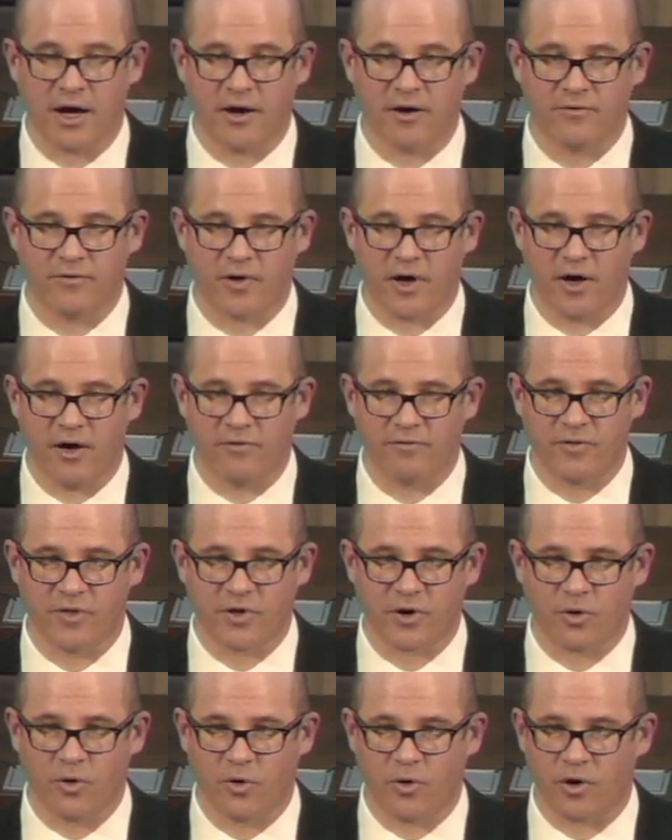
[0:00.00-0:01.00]
of
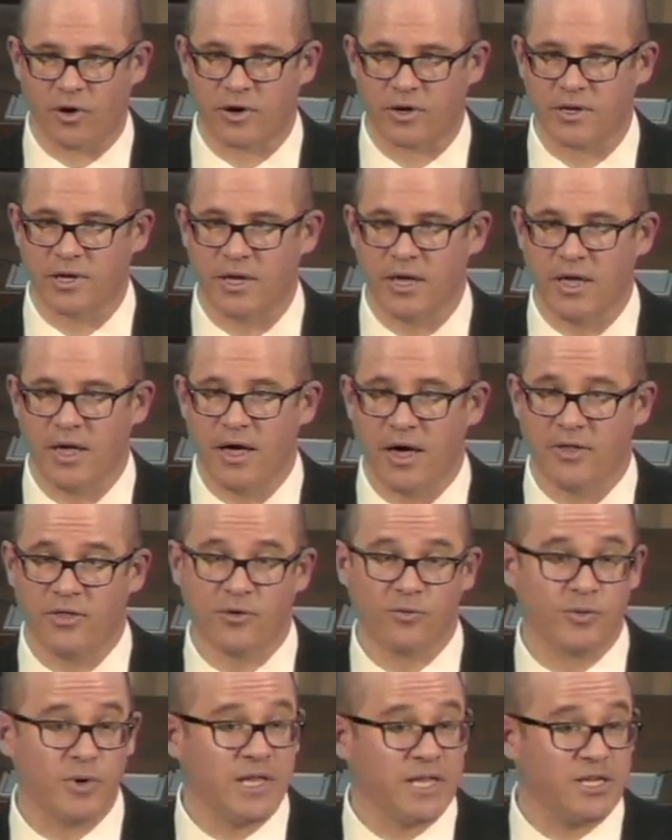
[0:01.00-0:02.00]
the court.
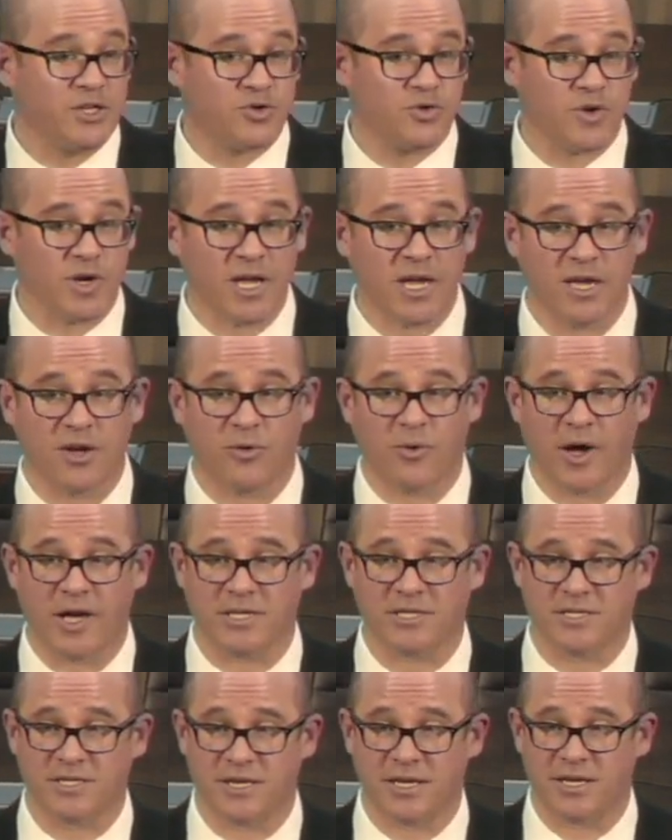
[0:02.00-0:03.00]
The really tricky
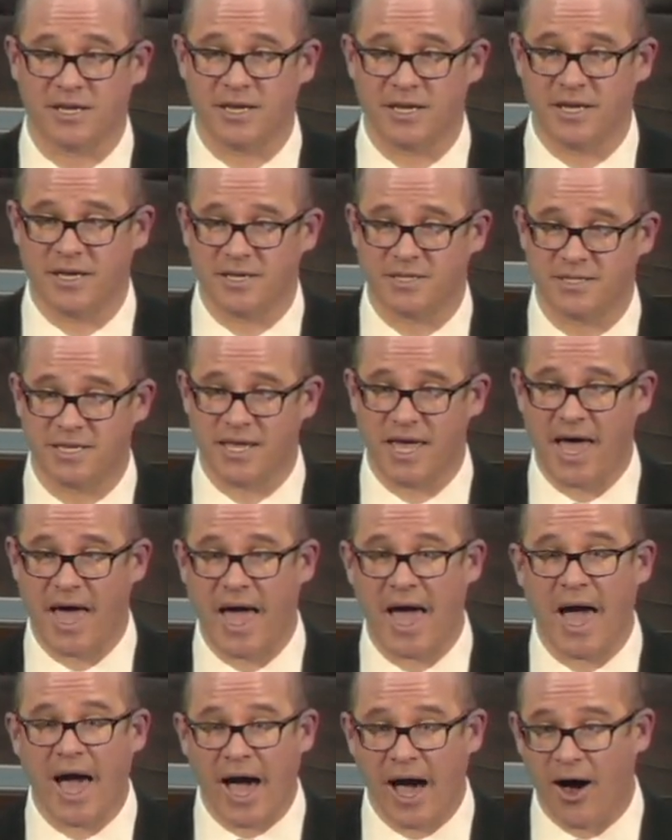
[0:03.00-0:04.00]
question is
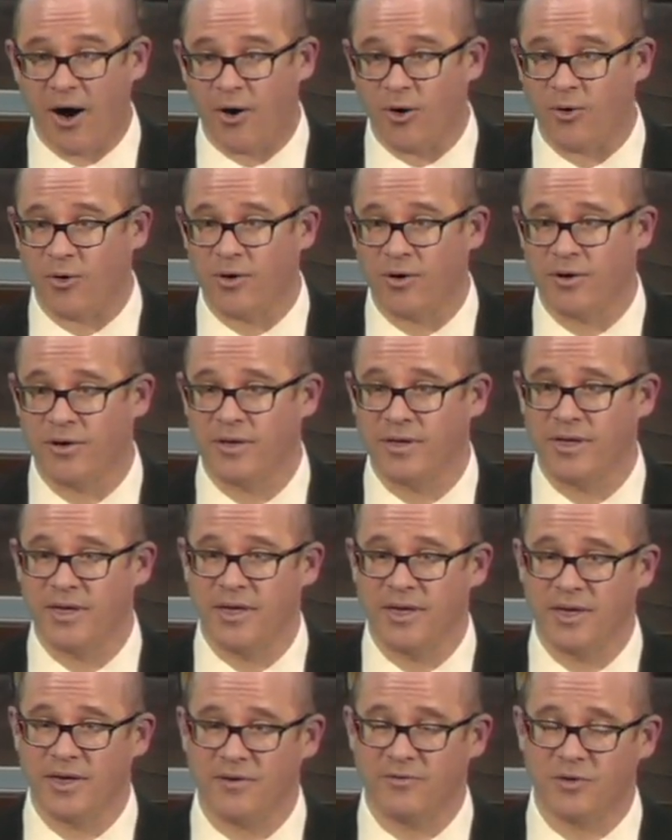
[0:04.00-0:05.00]
how.
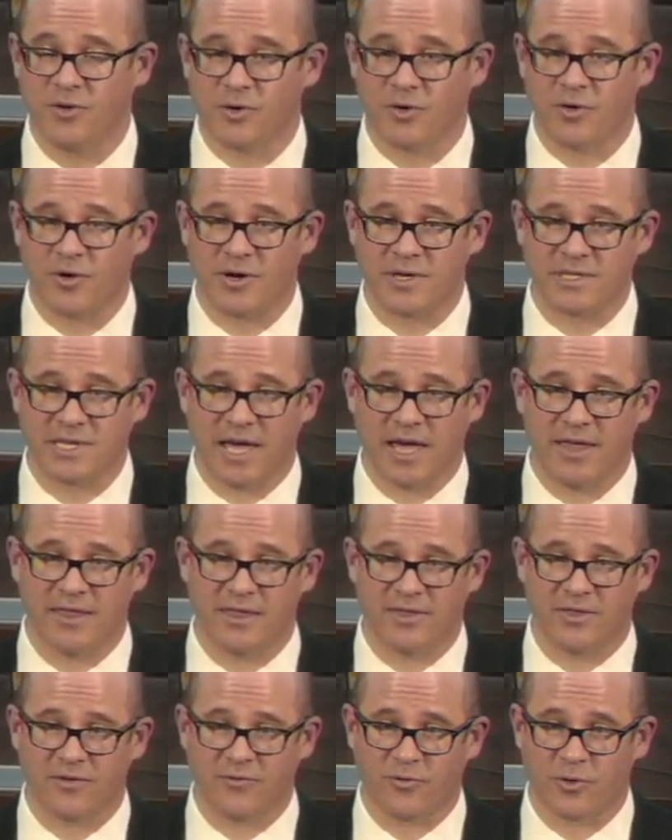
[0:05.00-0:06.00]
If you're going to say
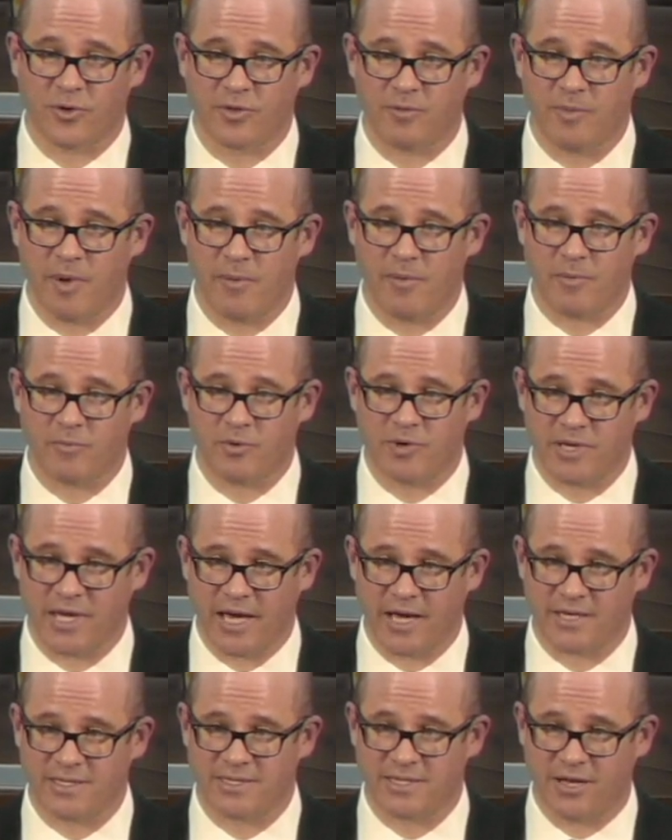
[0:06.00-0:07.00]
that the Fourth Amendment
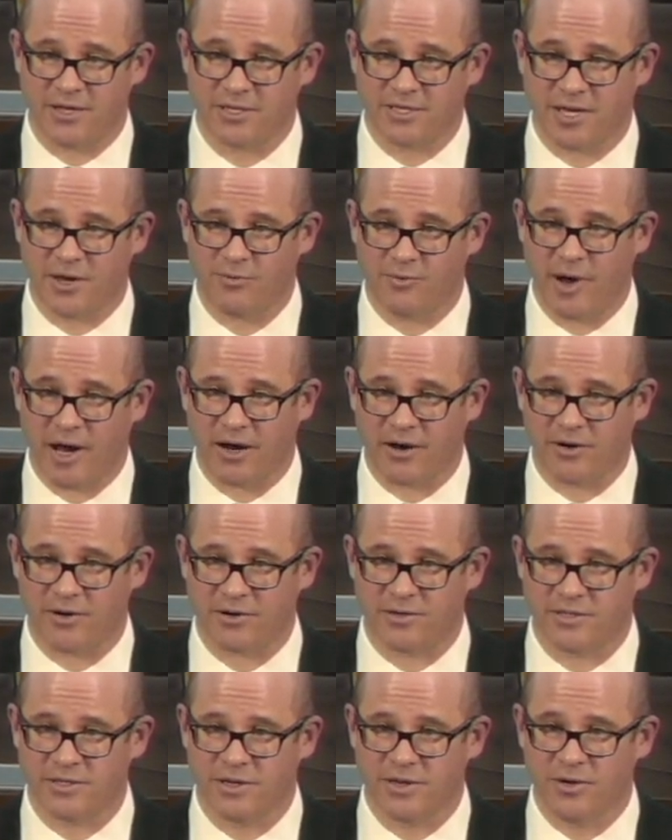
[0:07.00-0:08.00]
protects cell site
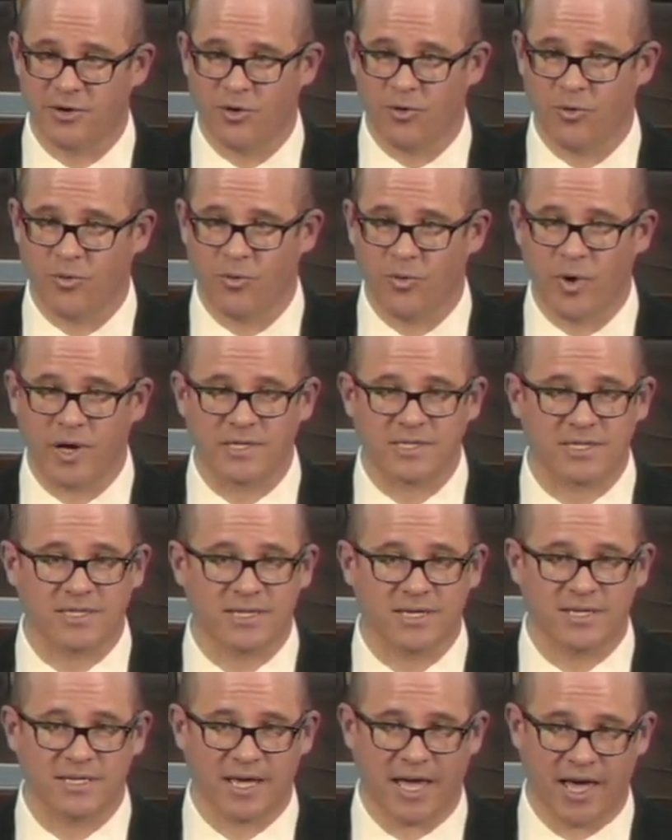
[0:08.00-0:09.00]
records, what's
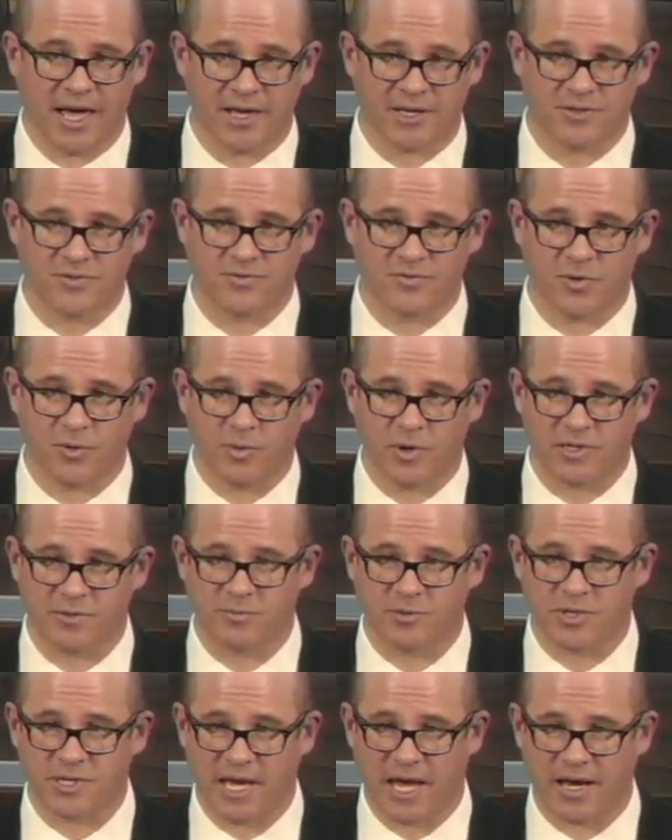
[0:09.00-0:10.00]
the test for what's
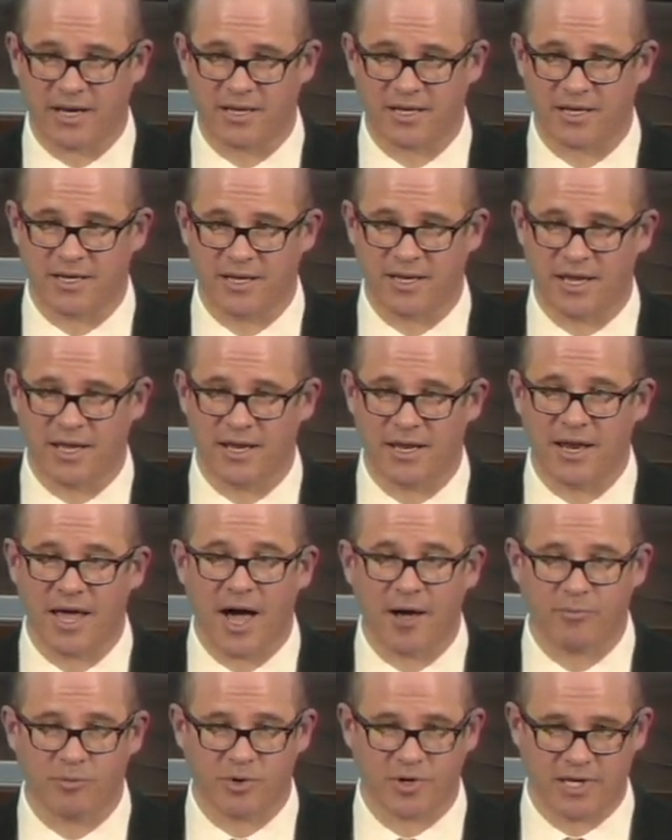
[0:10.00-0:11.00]
protected and
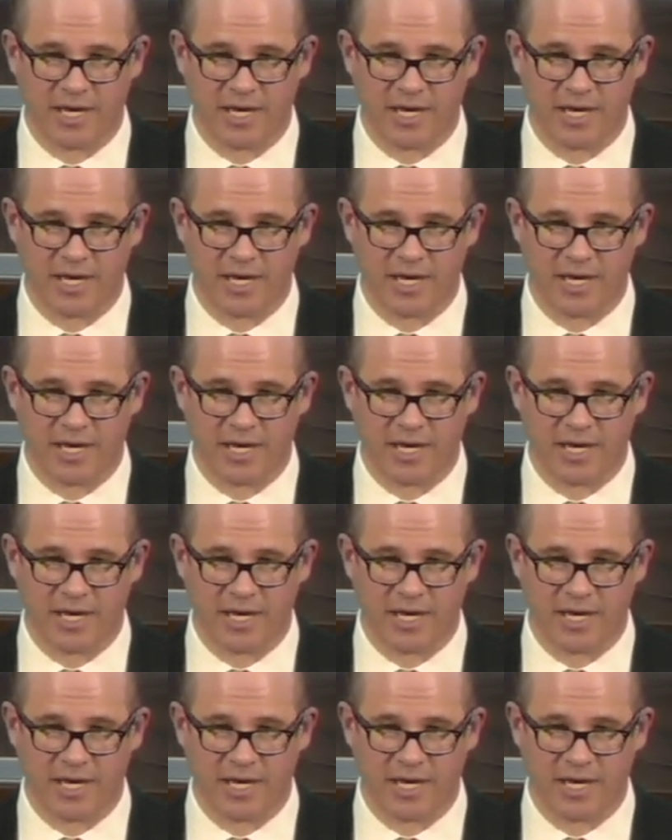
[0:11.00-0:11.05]
not